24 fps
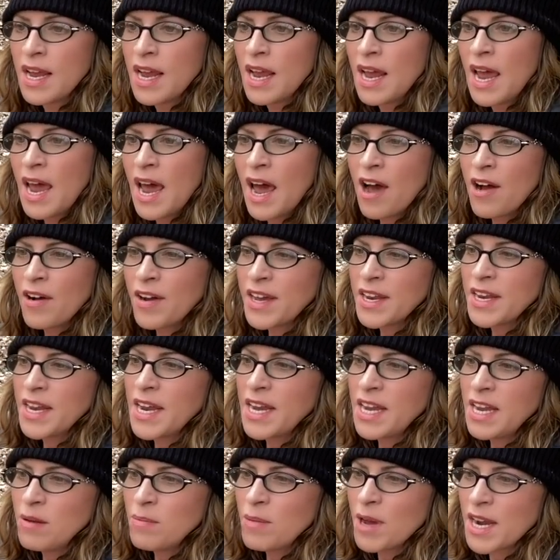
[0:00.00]
How can
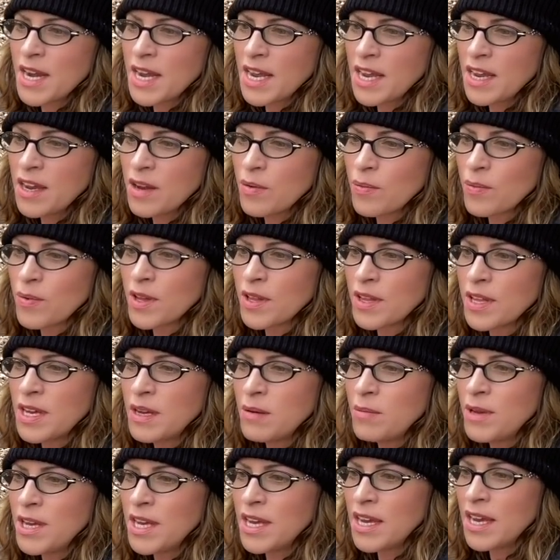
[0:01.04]
anybody really
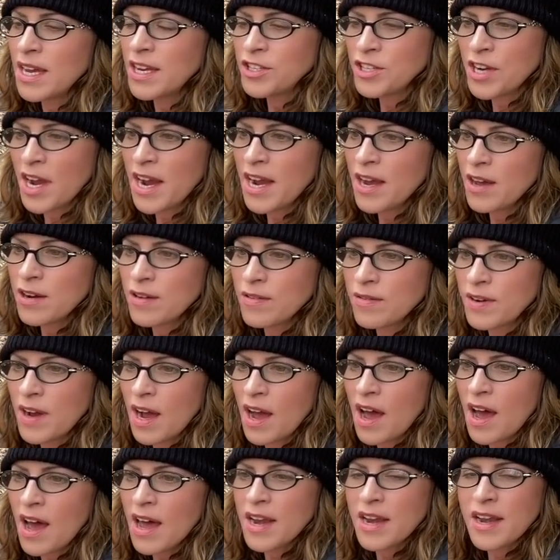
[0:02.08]
be a child of
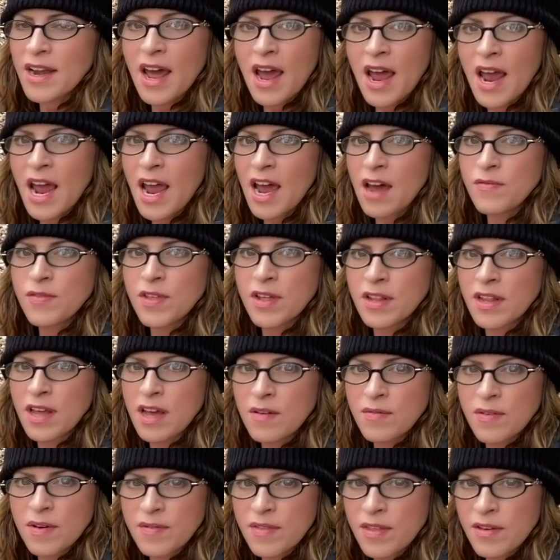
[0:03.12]
God and not have the
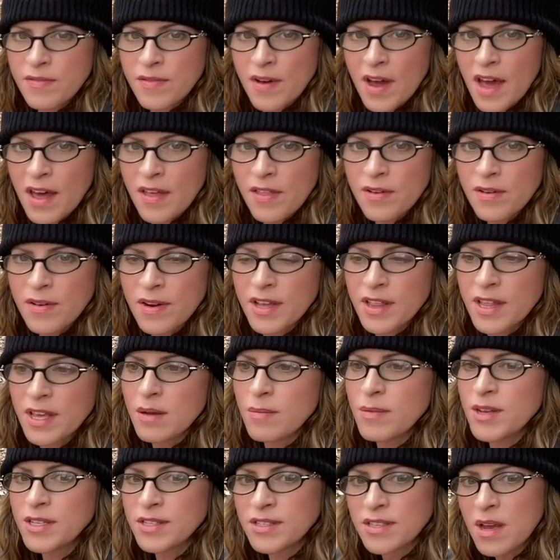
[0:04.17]
love of the Father in
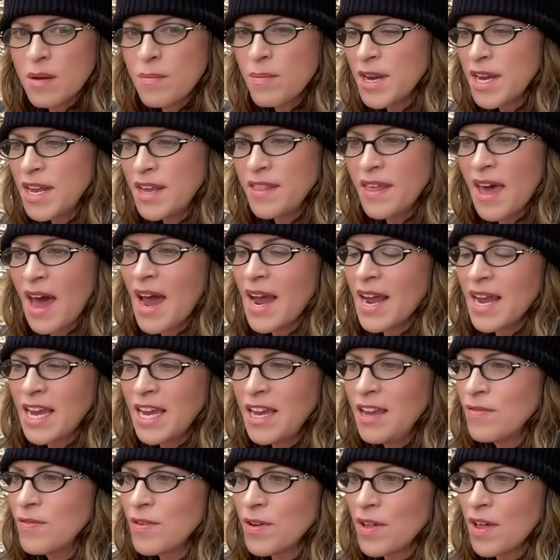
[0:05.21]
them? And somebody that
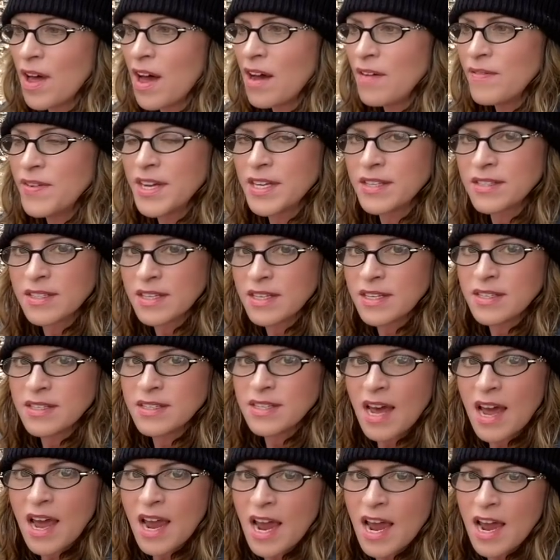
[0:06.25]
evil obviously does
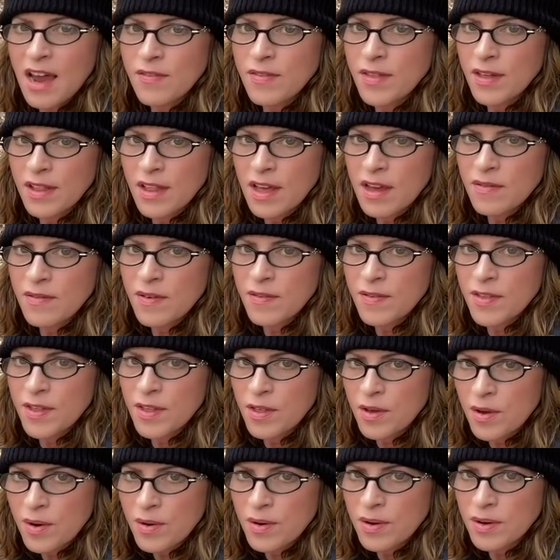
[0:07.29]
not have the love of the
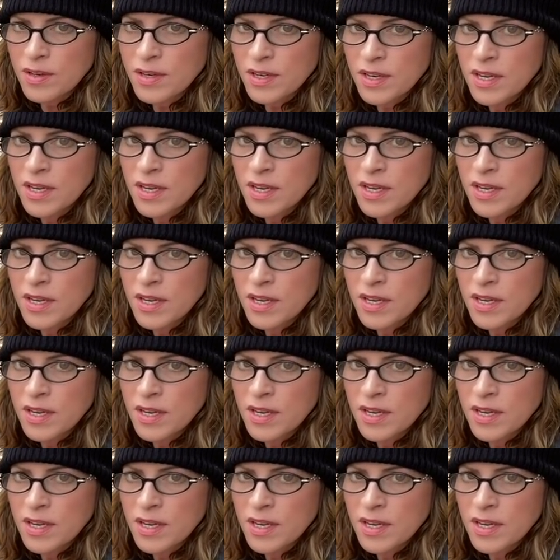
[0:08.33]
Lord.